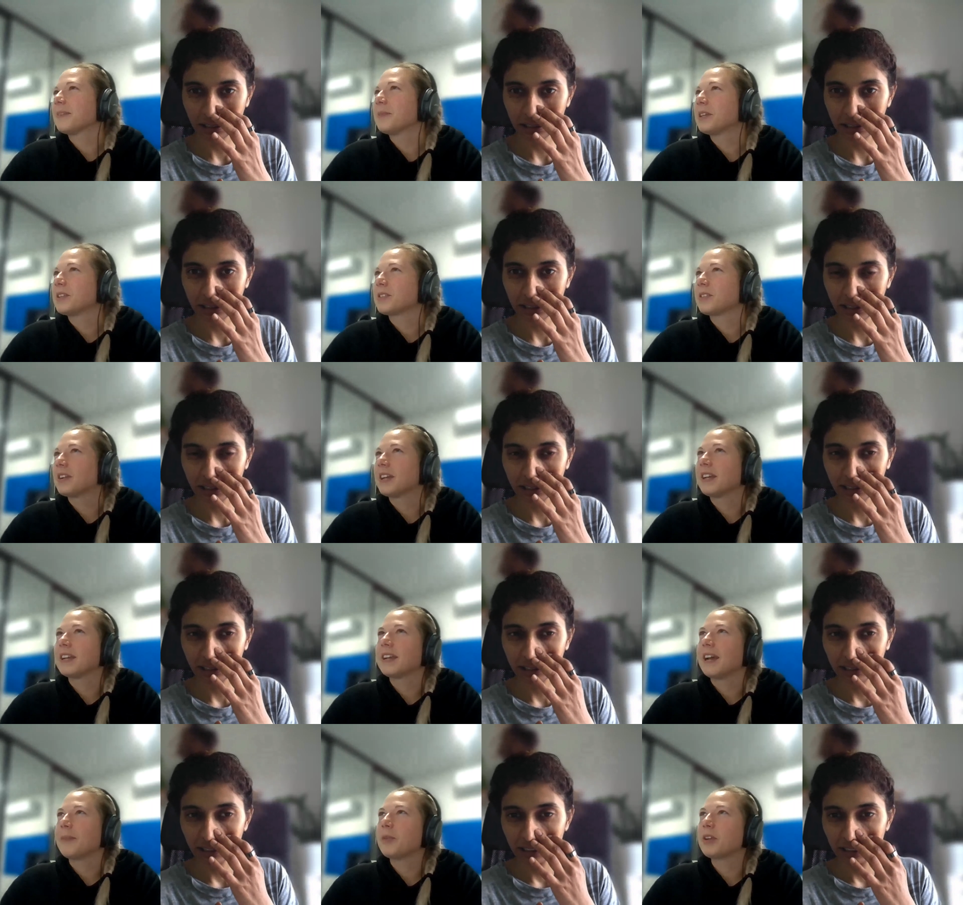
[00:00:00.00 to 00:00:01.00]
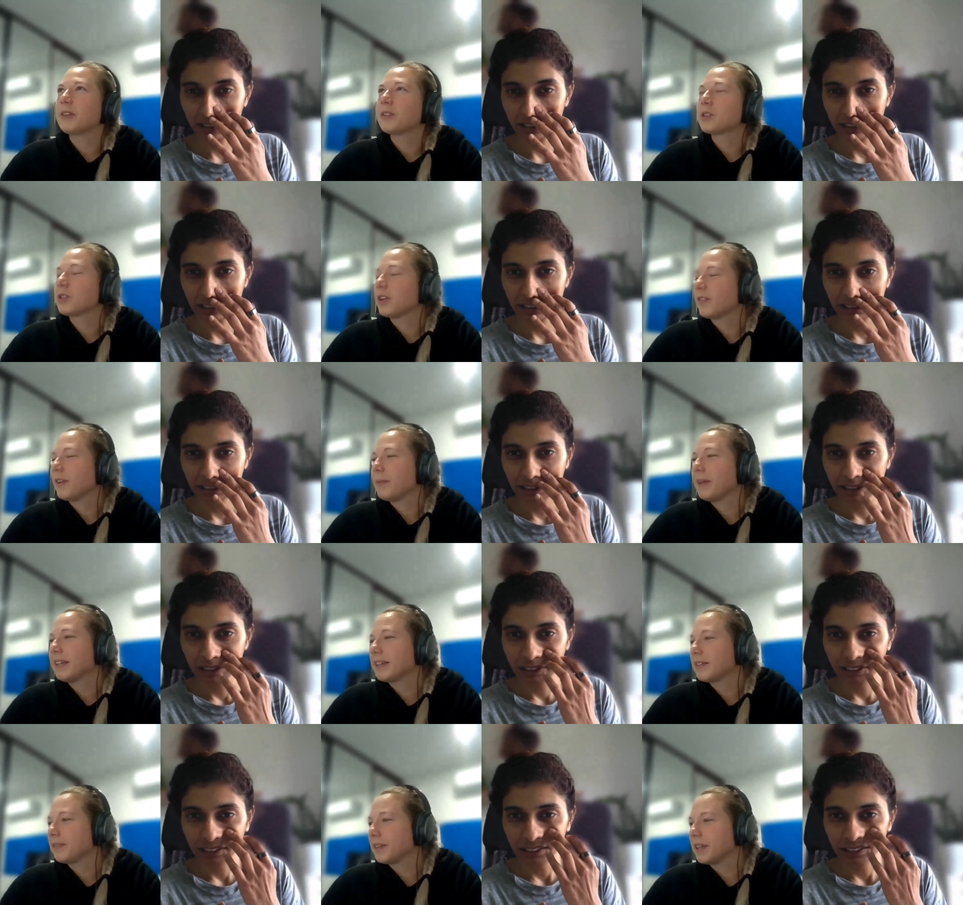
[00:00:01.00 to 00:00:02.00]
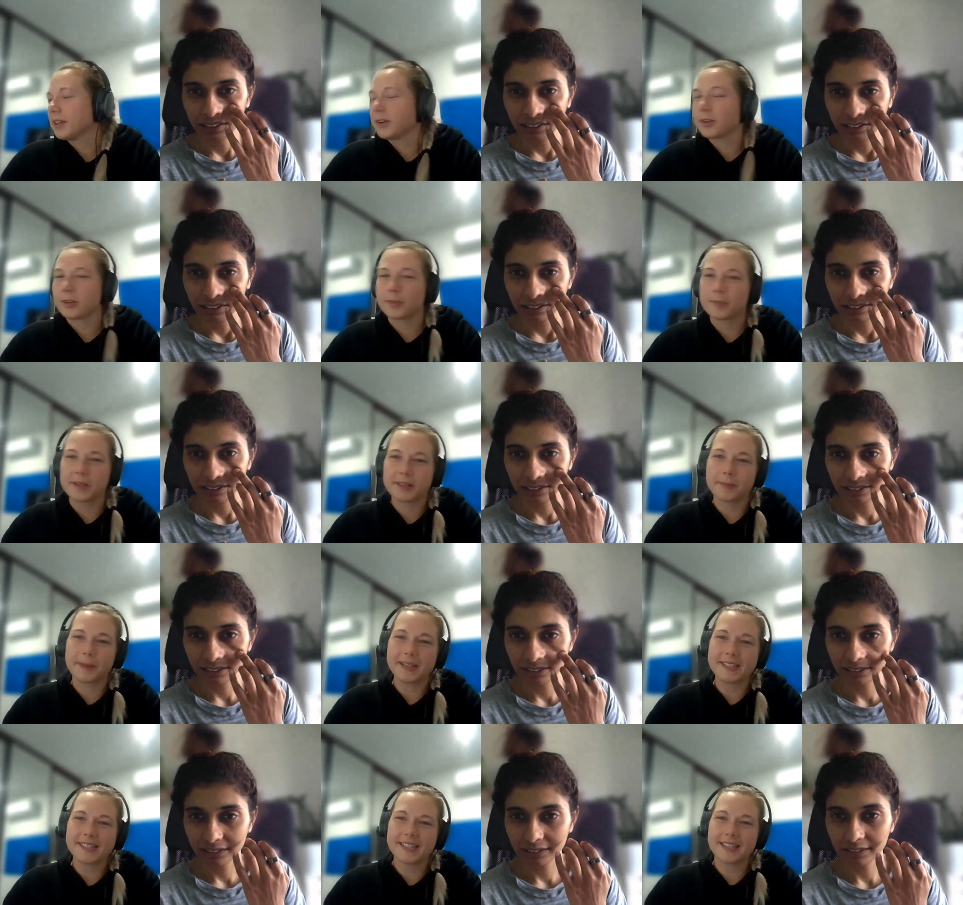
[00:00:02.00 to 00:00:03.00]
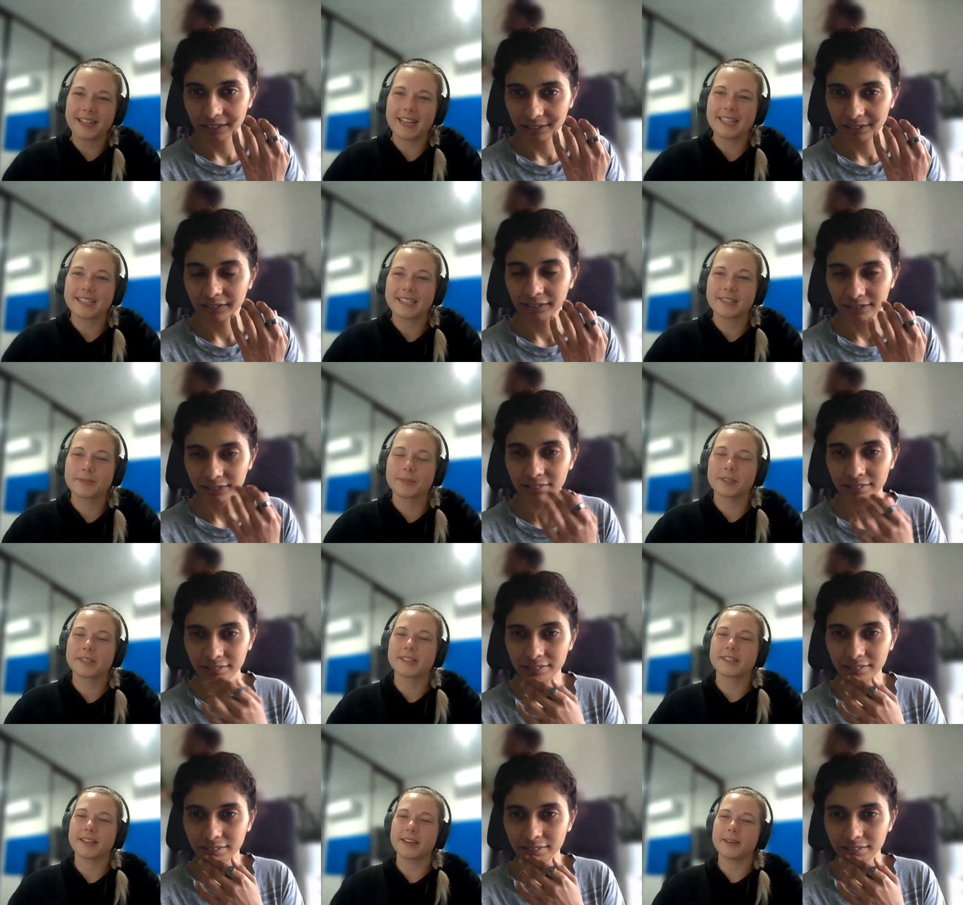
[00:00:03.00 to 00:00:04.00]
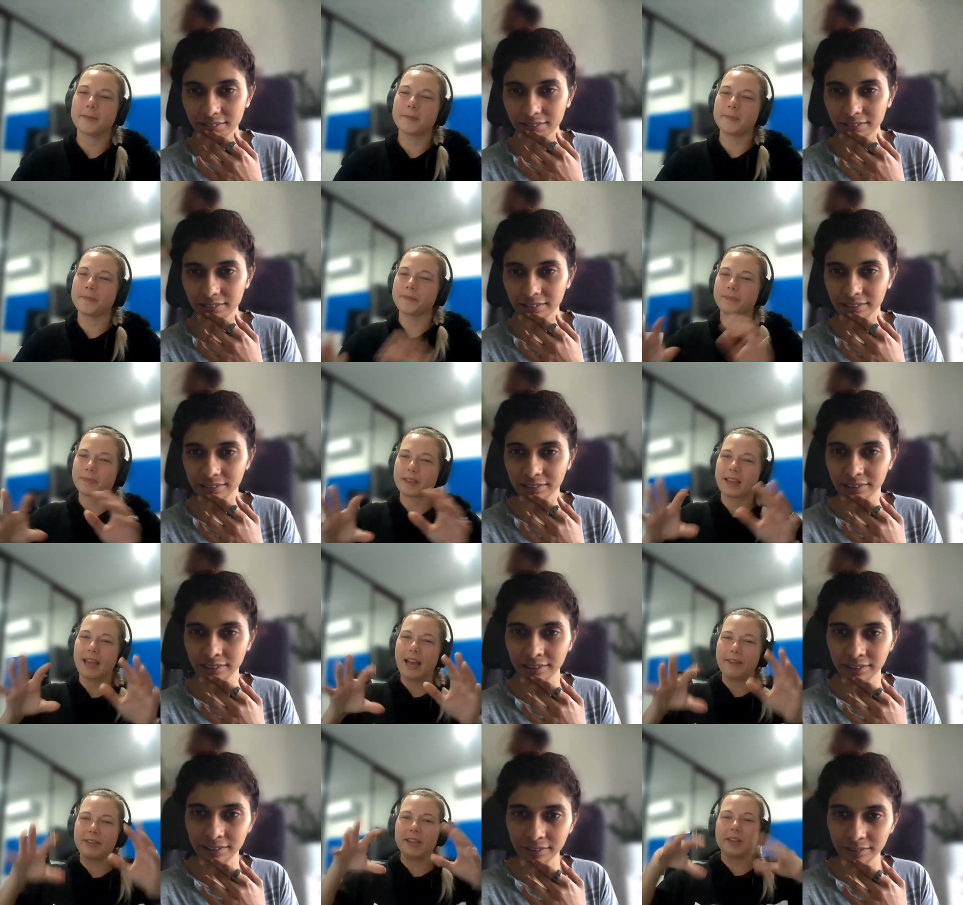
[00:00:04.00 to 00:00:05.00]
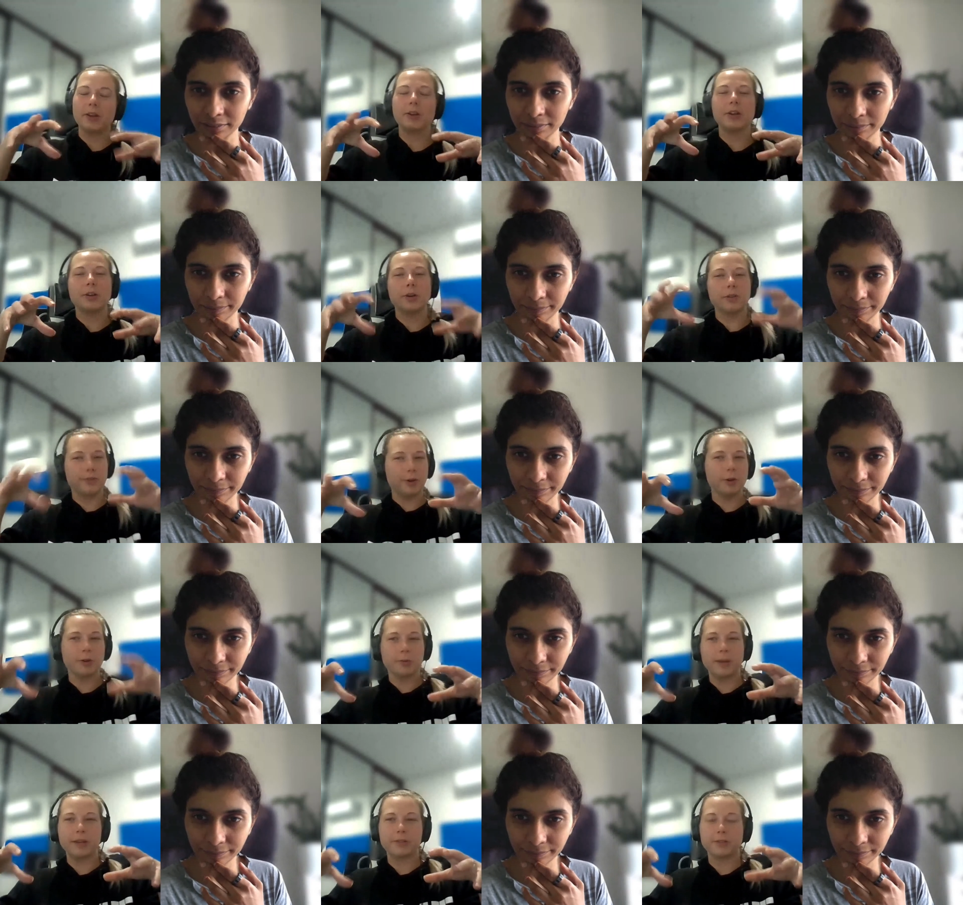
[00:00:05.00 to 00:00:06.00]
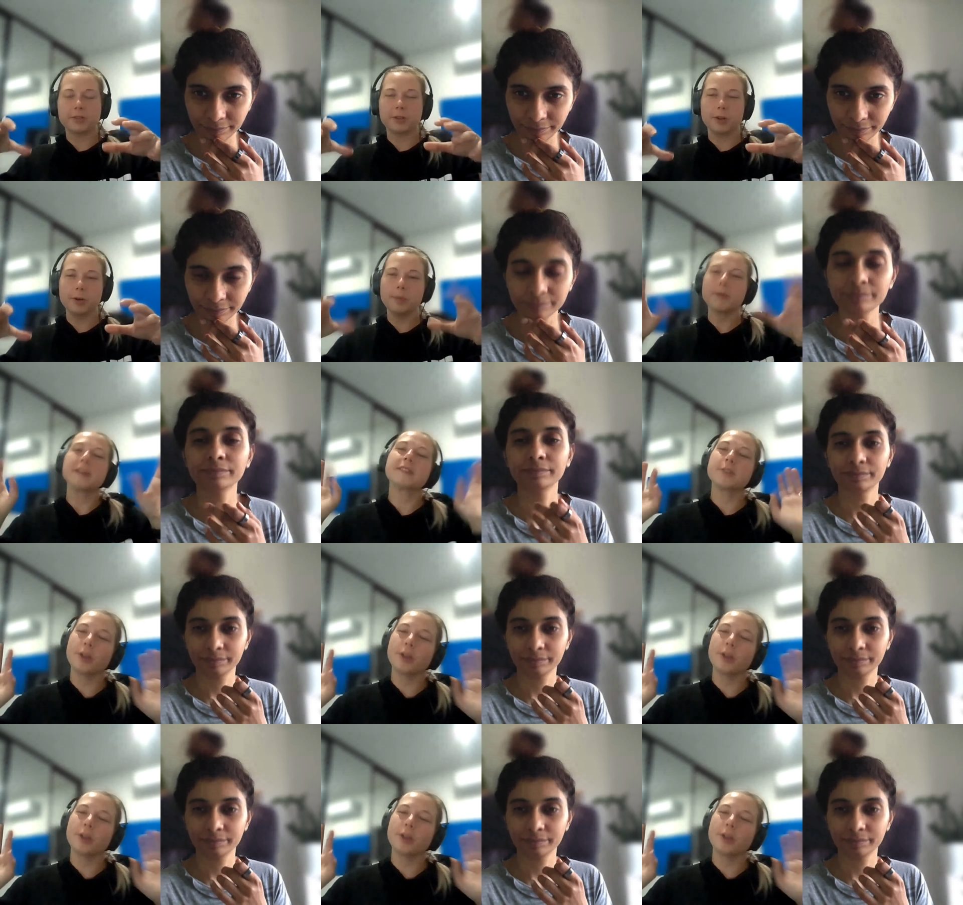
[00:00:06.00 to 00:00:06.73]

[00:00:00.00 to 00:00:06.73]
Speaker 1: imagery. I'm not even sure if I made it a video or not, but the best thing that I did was um, having it on a confocal microscope. It's